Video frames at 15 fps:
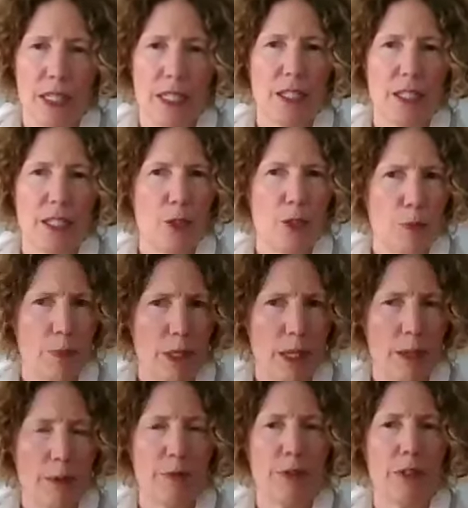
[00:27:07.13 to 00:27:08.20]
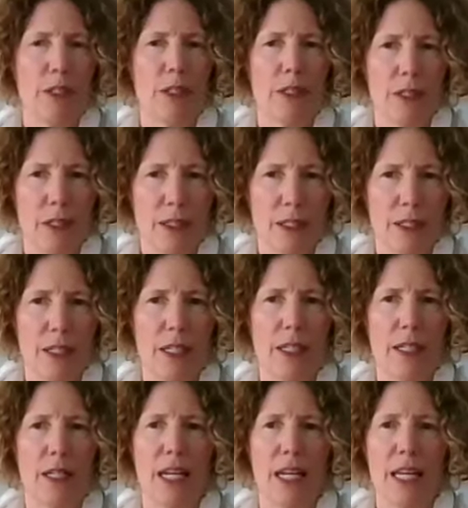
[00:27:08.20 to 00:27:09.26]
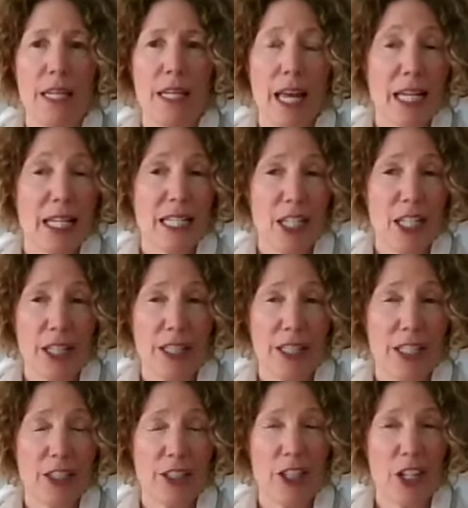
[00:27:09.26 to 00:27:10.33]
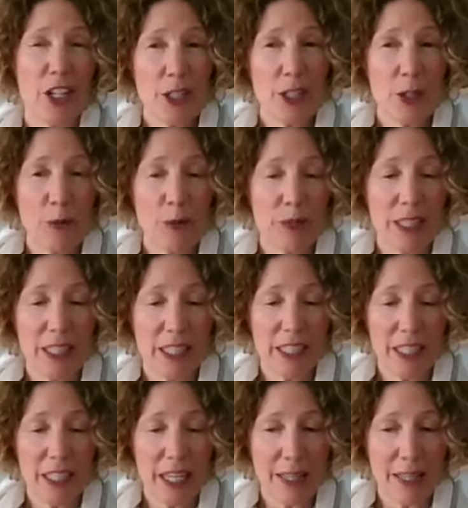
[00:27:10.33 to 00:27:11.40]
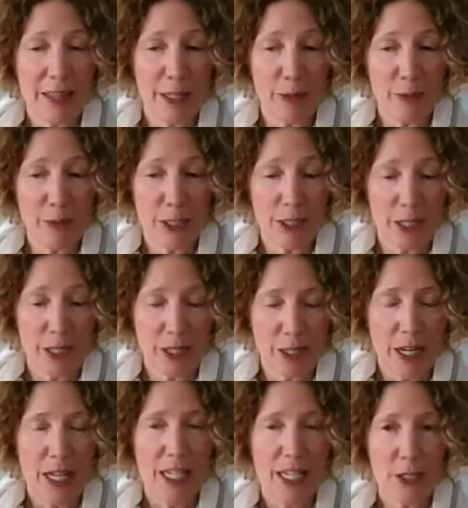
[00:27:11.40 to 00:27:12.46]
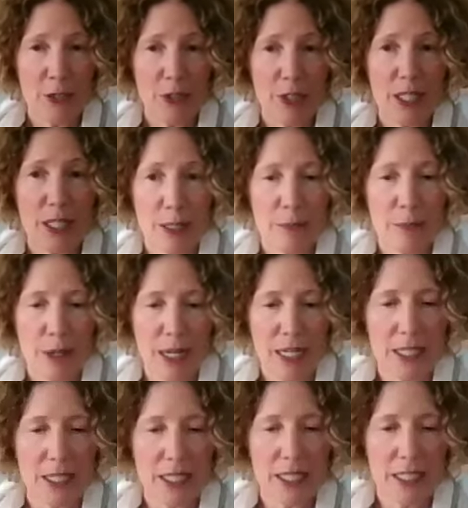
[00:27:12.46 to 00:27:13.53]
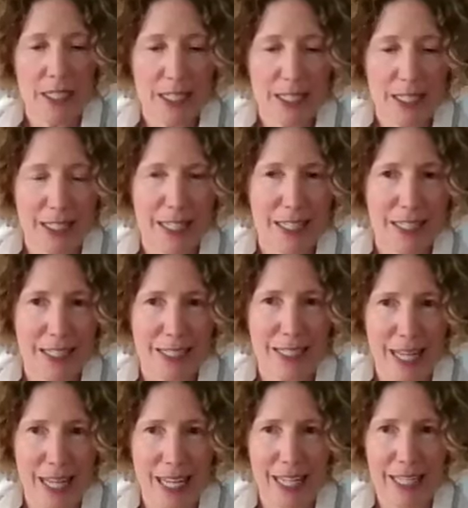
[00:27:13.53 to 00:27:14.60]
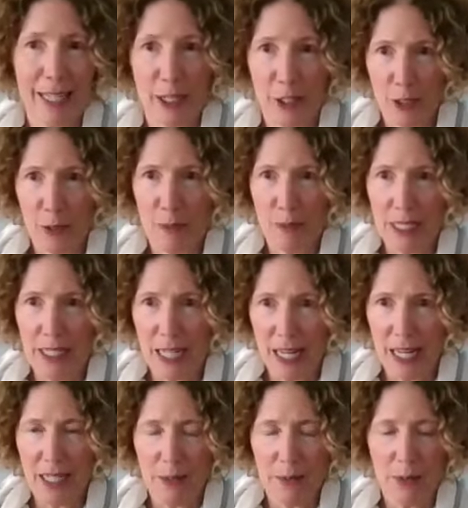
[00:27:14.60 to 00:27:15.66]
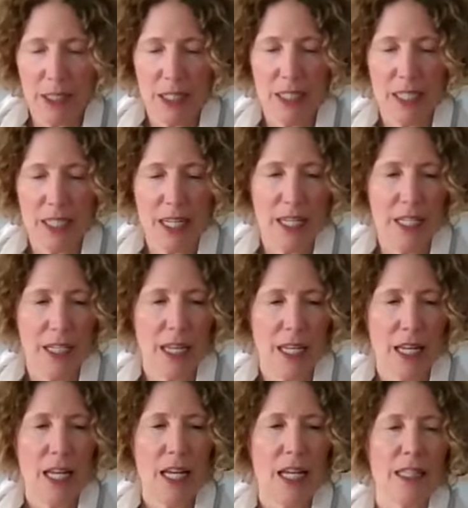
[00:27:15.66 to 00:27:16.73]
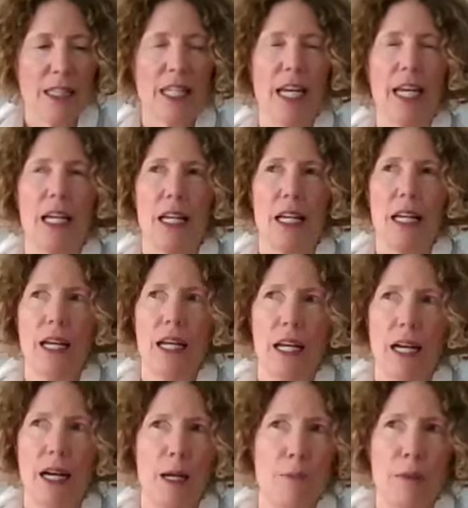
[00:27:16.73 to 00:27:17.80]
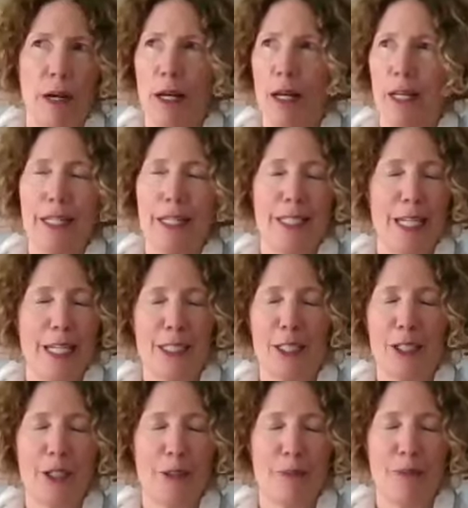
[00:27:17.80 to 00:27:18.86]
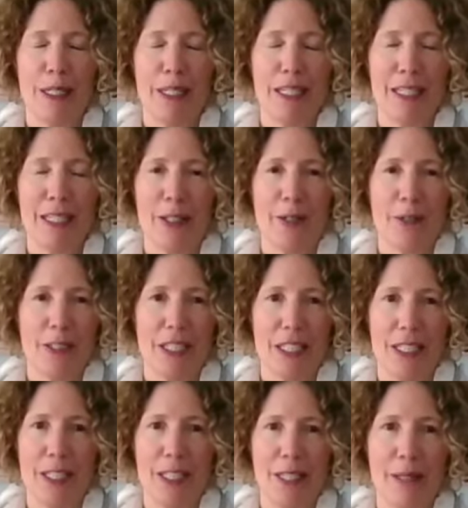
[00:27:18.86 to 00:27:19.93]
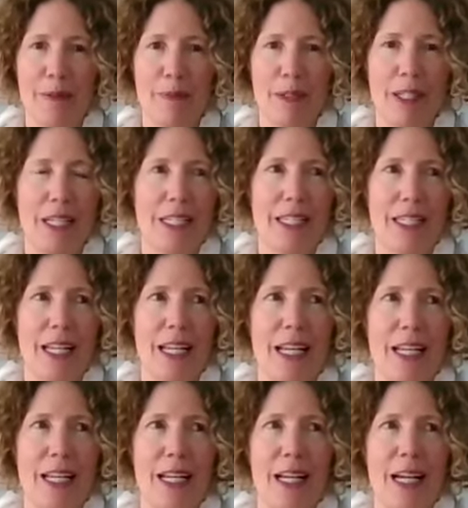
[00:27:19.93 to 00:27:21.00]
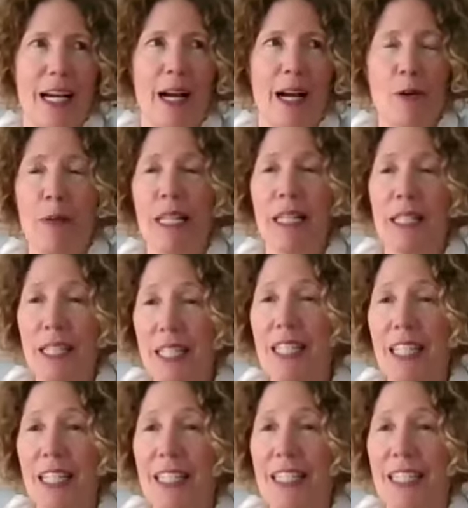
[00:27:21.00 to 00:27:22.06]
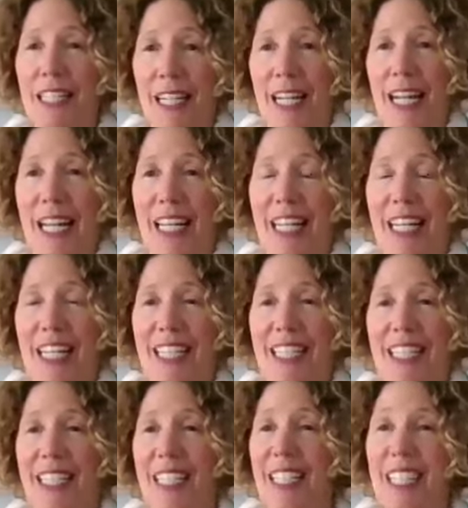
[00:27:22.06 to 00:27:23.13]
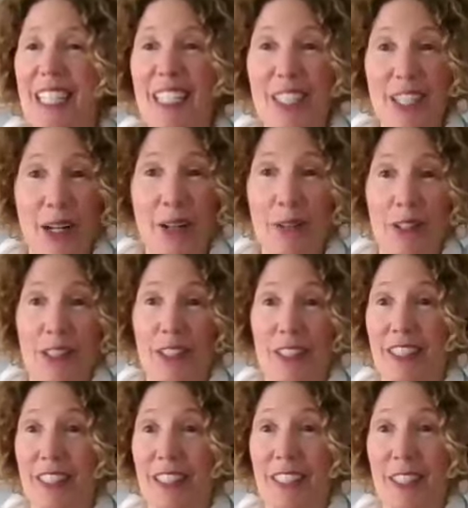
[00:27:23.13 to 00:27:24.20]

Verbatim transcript: is super helpful. Uh, and and there's also really, I think, which are interesting practices each day that could be tied in with intent. Like um, an intention could be, you know, just as simple as how am I listening today, just in general.